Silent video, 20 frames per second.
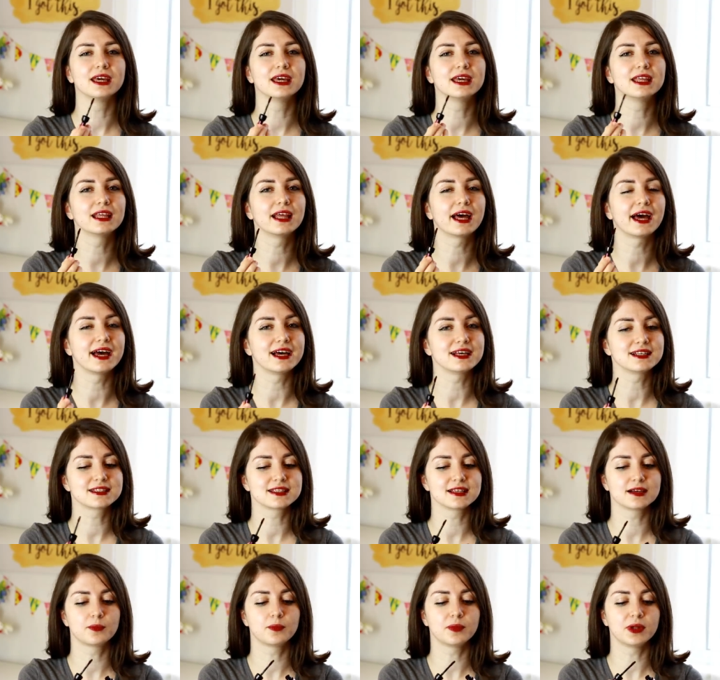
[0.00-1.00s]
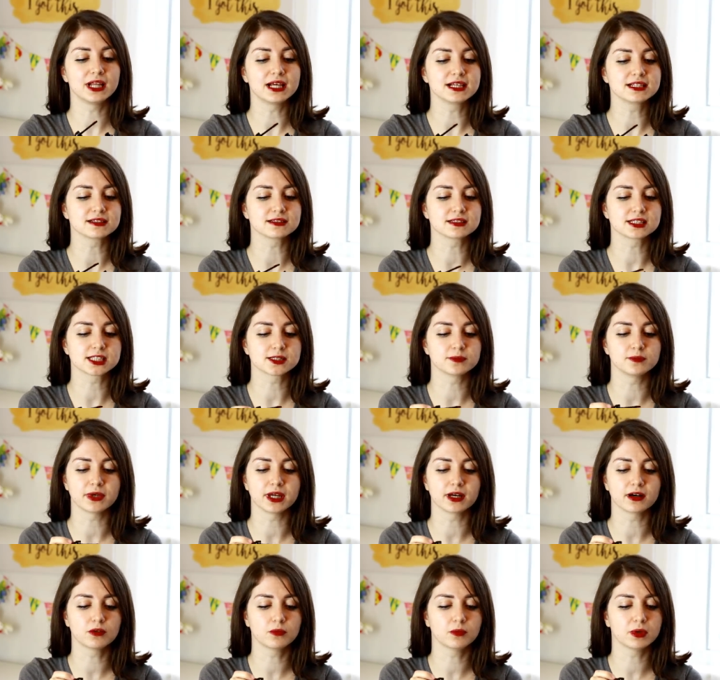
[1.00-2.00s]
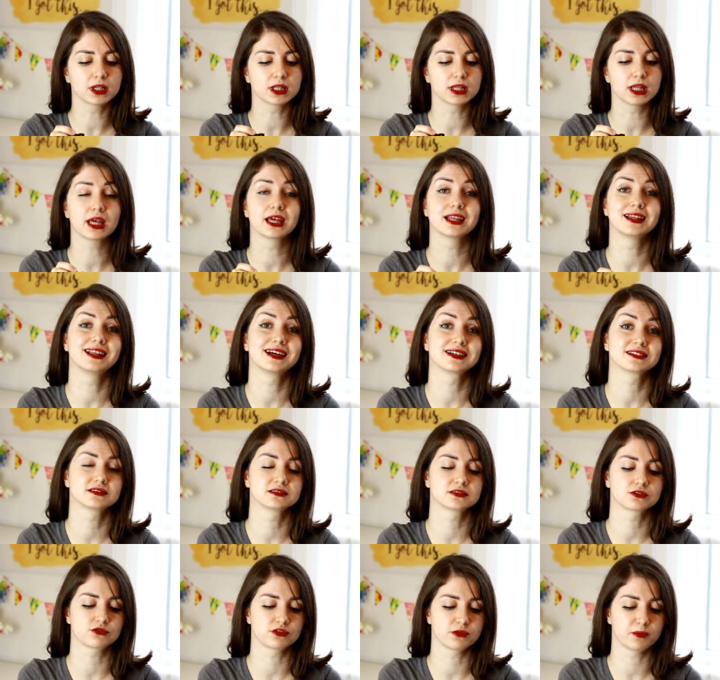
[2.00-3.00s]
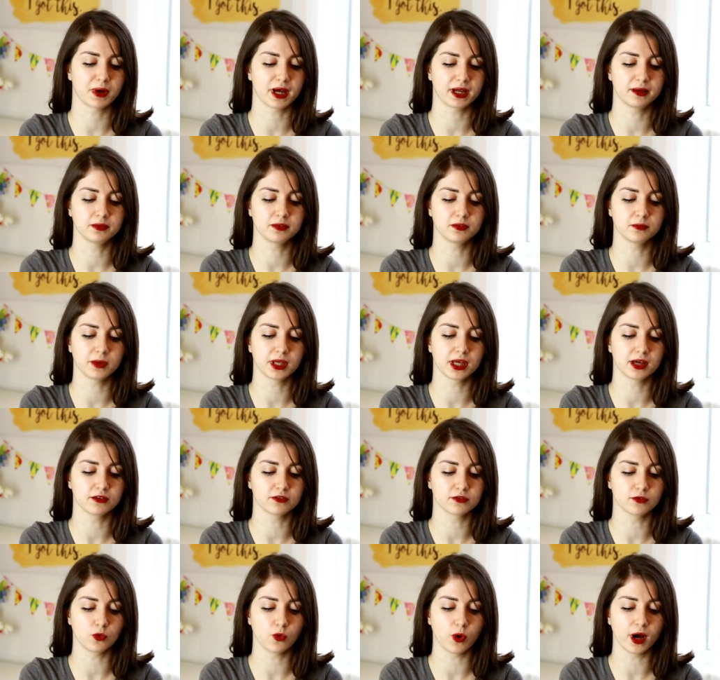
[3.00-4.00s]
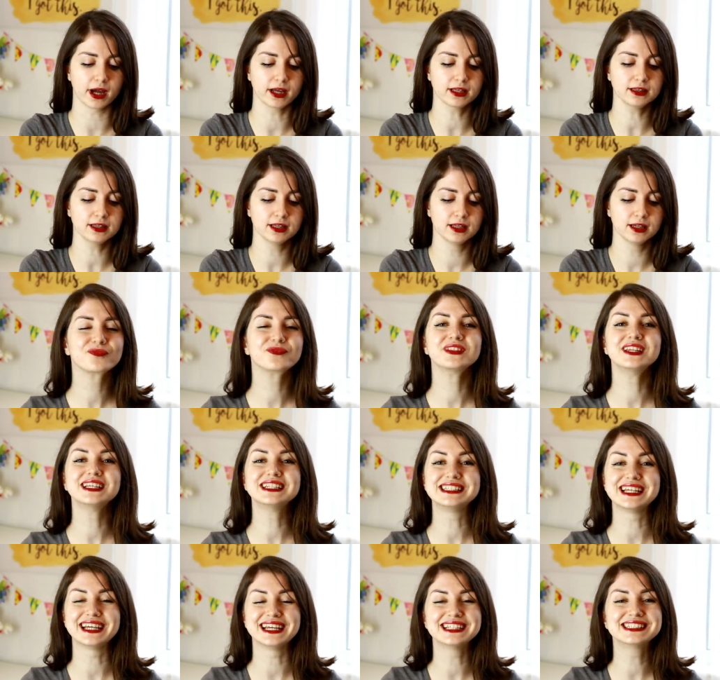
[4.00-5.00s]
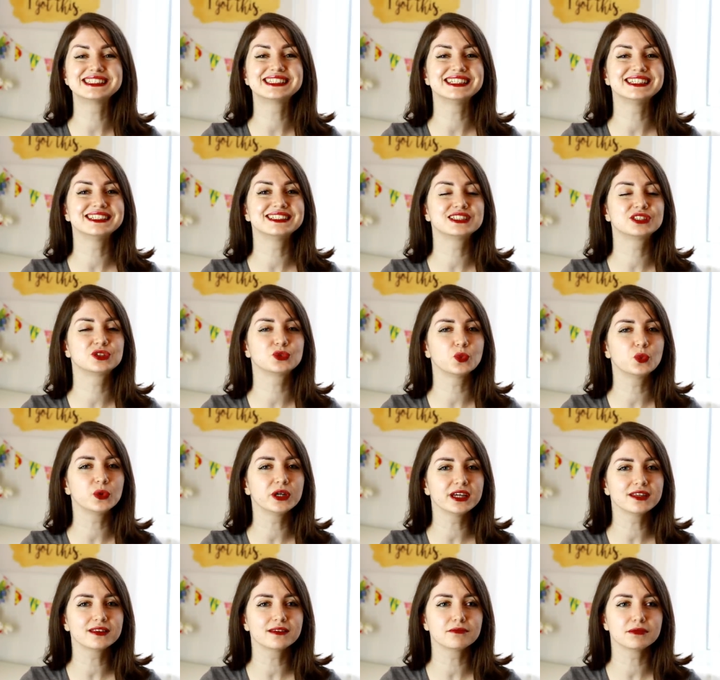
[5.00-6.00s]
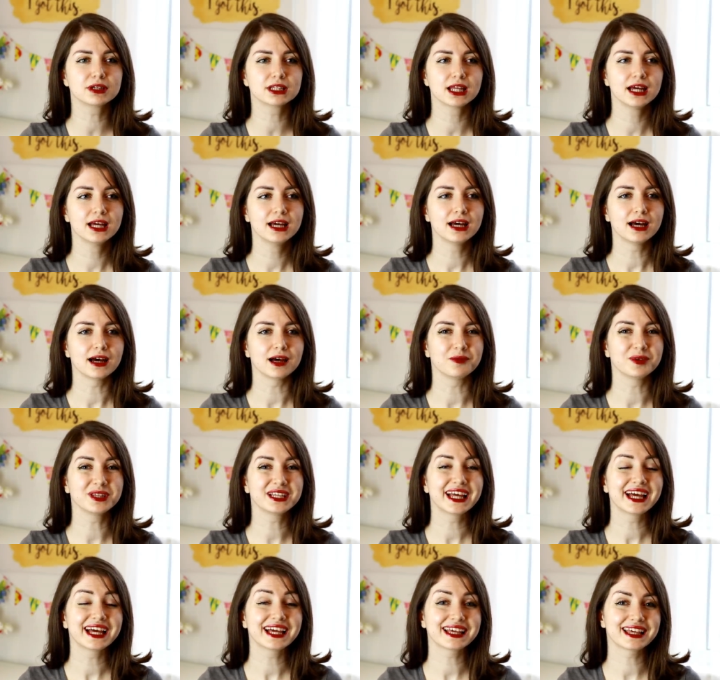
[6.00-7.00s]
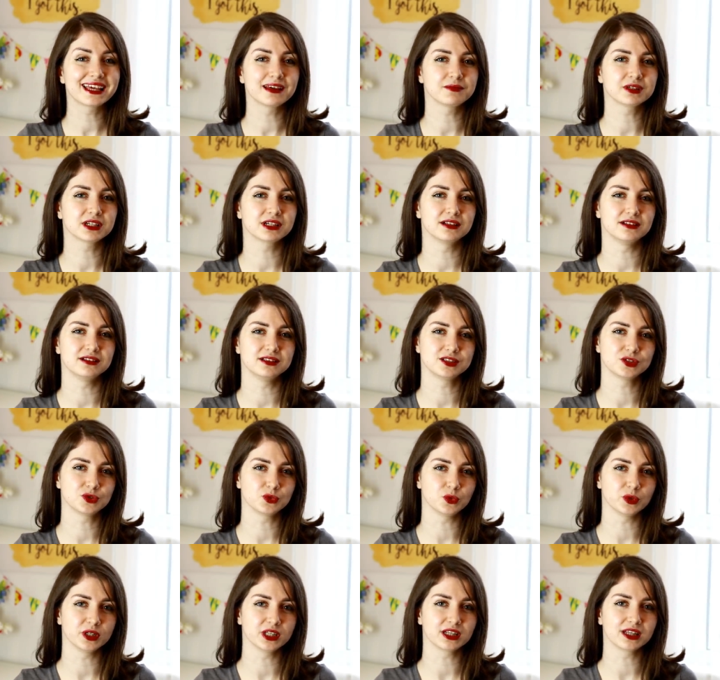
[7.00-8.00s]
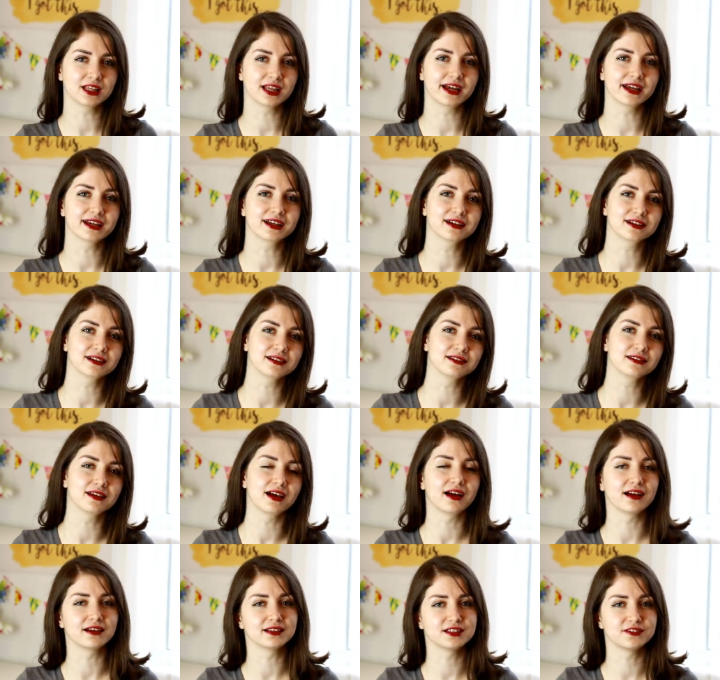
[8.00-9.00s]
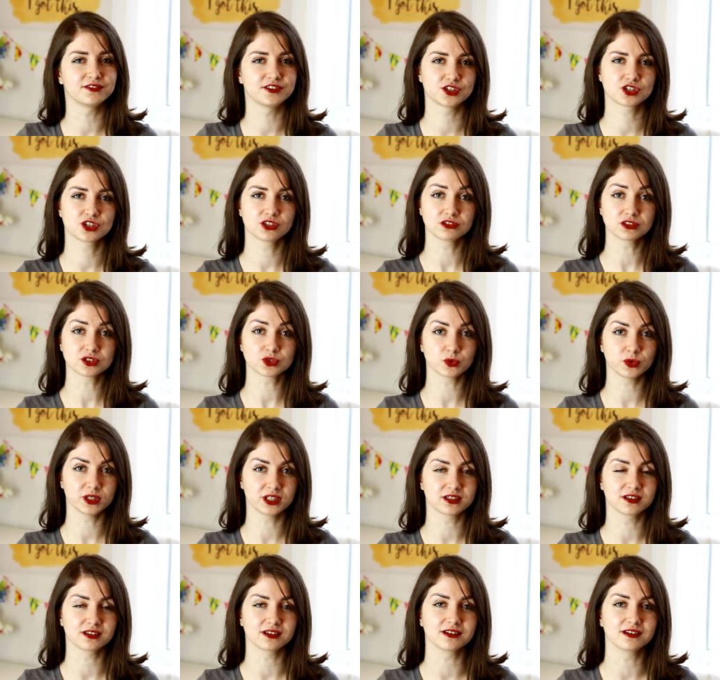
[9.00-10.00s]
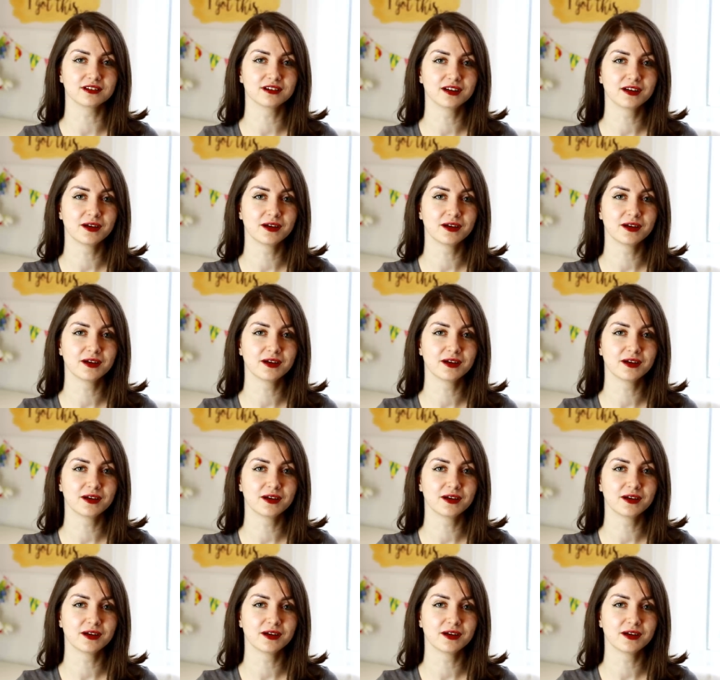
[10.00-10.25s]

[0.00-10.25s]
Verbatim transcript: It has a pleasant smell but it doesn't remind me of wine. The taste is sweet but a bit chemically sweet, like an artificial sweetener.